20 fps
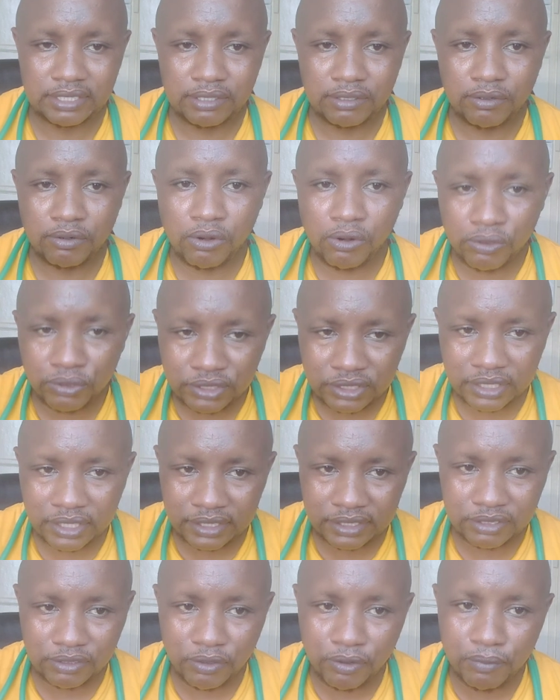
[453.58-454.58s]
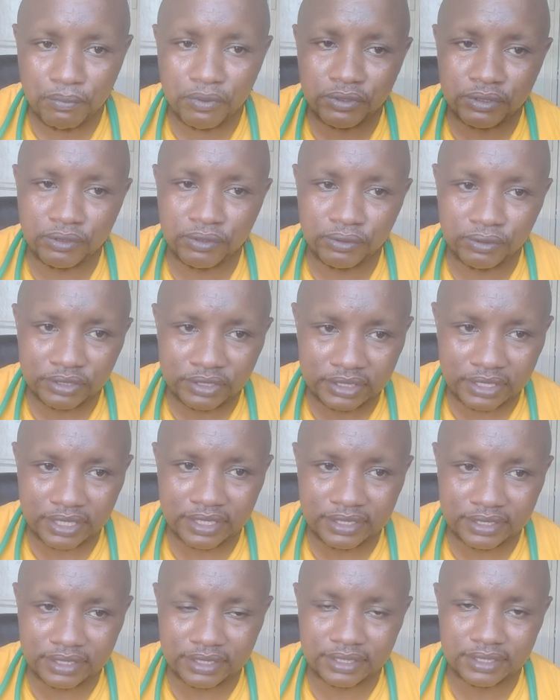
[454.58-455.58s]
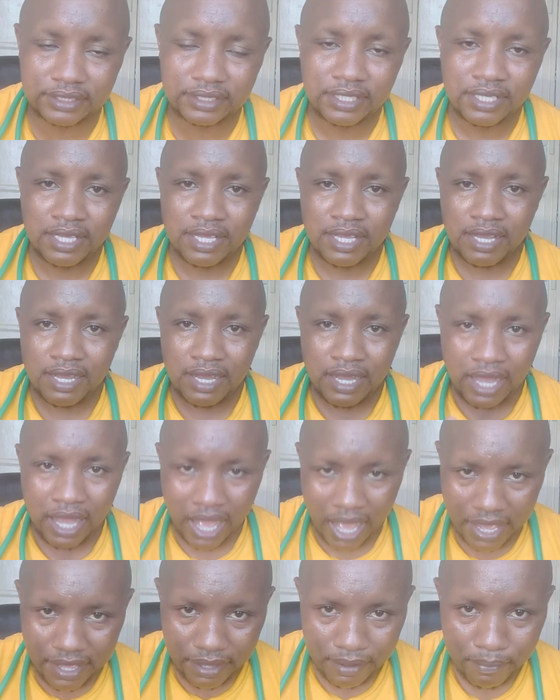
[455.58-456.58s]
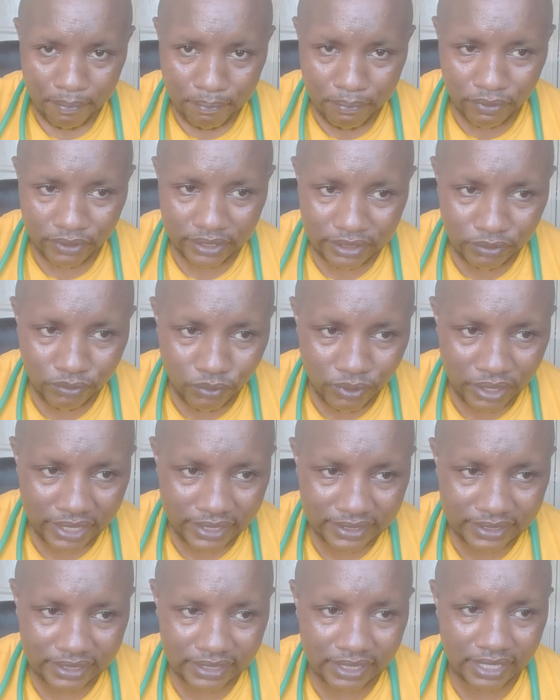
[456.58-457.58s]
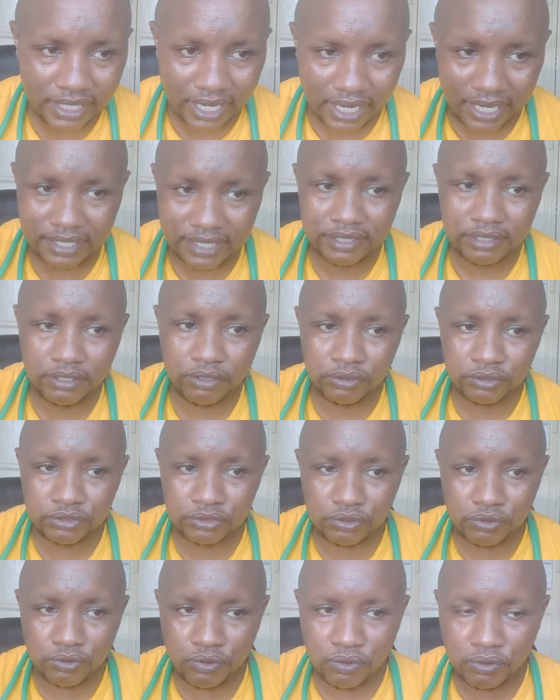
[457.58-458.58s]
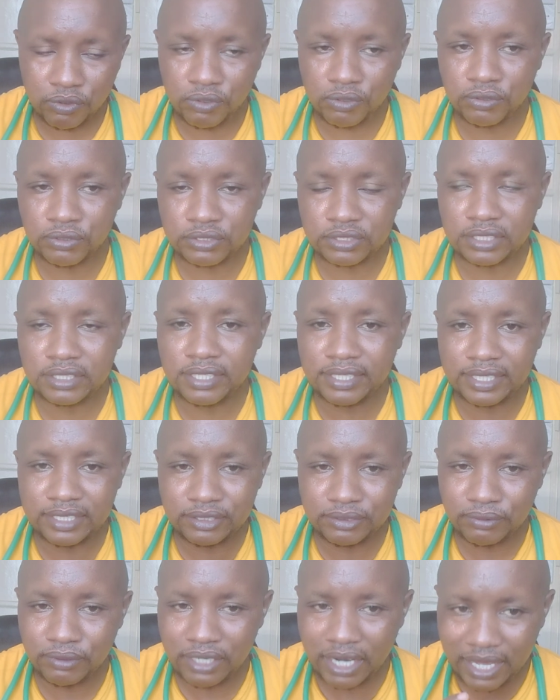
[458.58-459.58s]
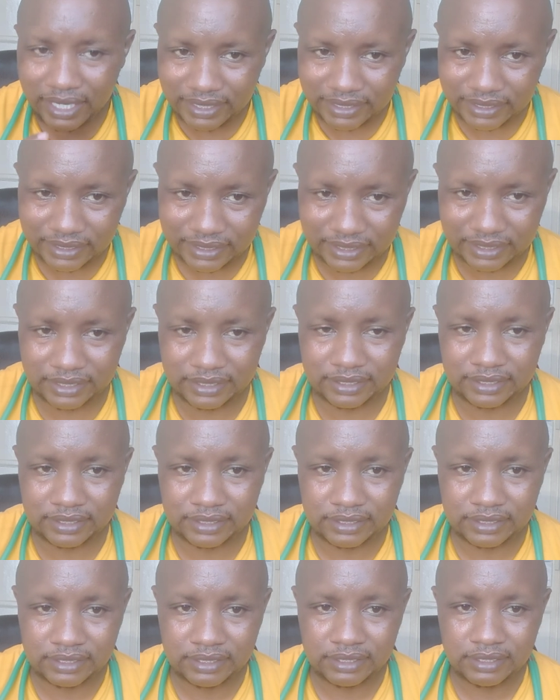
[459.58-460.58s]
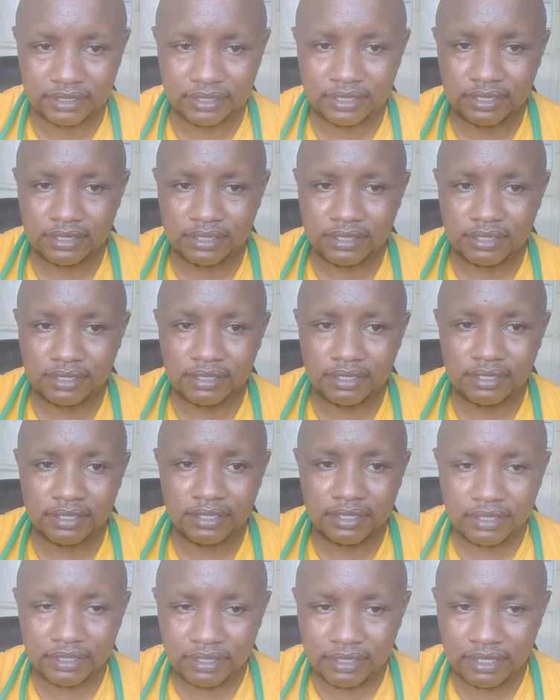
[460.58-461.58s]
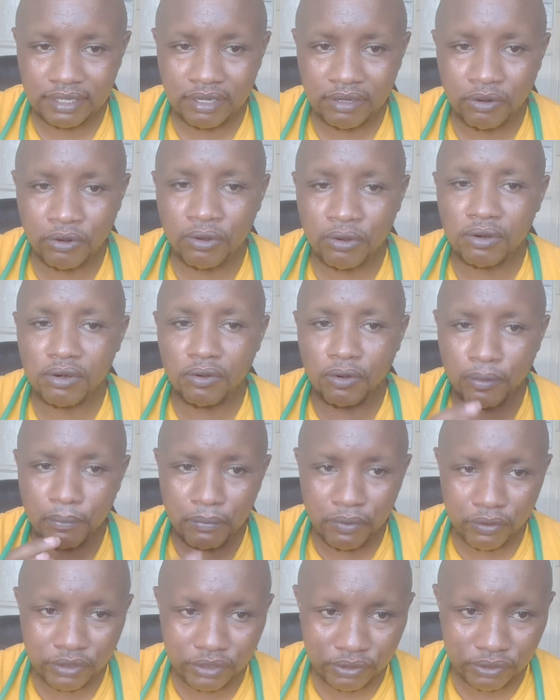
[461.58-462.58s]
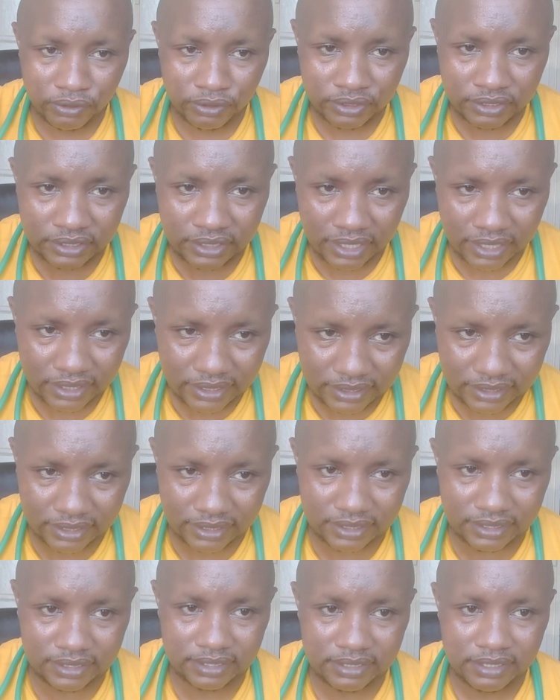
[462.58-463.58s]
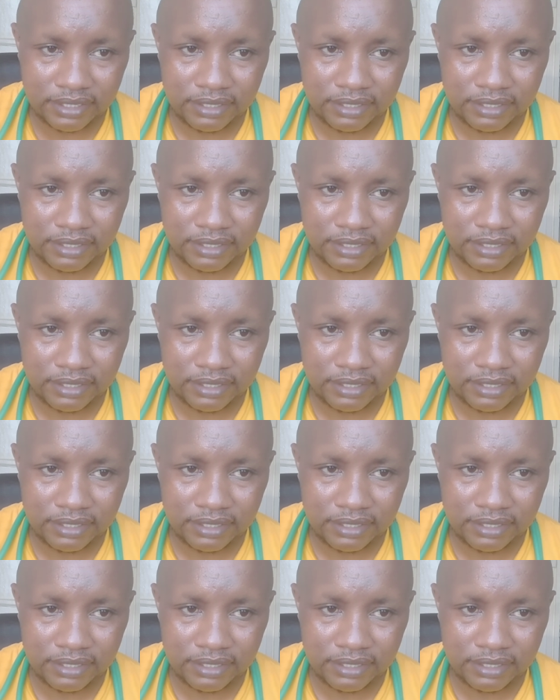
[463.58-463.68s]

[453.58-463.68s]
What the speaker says: causes hormonal changes, high body weight can also cause irregularities or hormonal changes.